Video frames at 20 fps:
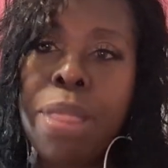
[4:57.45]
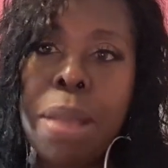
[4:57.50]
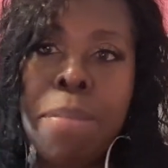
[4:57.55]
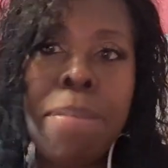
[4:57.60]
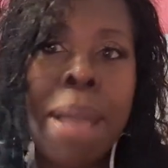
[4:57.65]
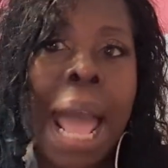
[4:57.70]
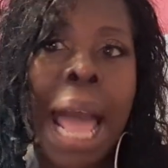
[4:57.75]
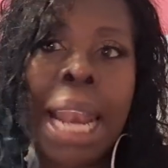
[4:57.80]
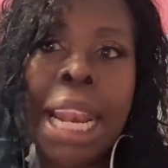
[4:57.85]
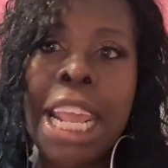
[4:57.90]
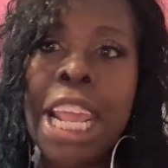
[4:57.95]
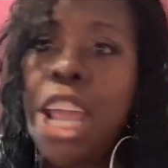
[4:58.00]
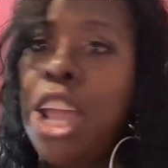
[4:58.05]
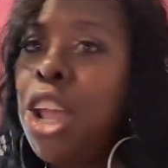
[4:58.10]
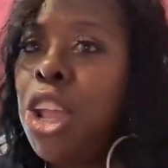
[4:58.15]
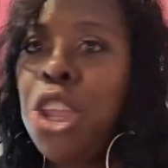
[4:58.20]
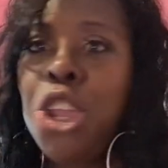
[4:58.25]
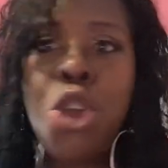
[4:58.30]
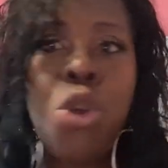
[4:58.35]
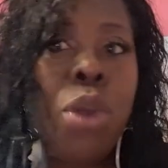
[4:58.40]
Bali.
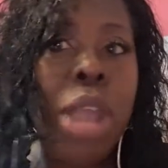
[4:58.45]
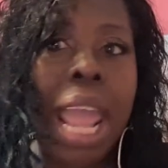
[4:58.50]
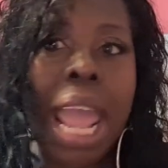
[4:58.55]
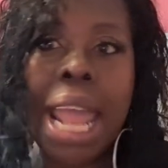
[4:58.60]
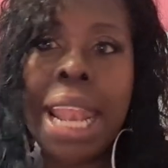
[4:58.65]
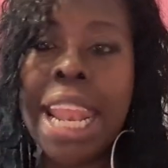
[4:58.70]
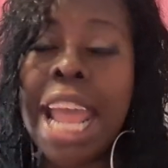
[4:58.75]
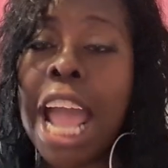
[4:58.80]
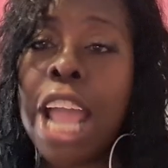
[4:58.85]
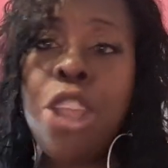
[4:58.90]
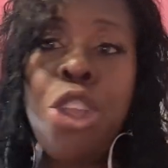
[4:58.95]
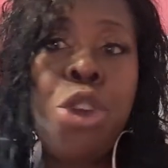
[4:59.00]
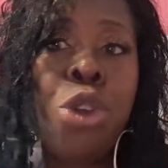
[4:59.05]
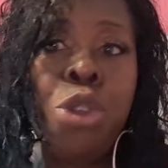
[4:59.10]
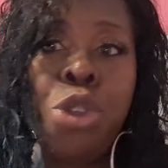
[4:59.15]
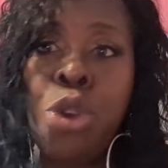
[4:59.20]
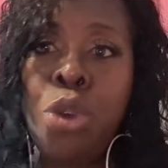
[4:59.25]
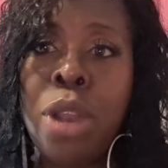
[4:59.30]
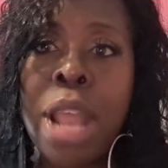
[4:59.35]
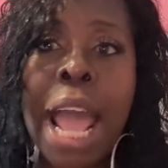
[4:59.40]
You
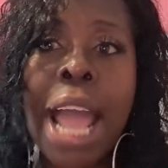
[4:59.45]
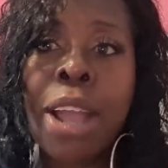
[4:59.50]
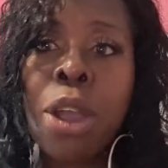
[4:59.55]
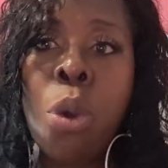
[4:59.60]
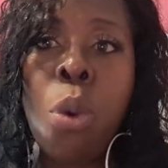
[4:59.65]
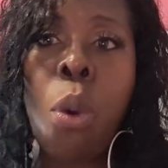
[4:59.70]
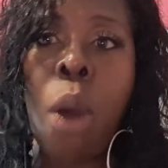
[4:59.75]
do not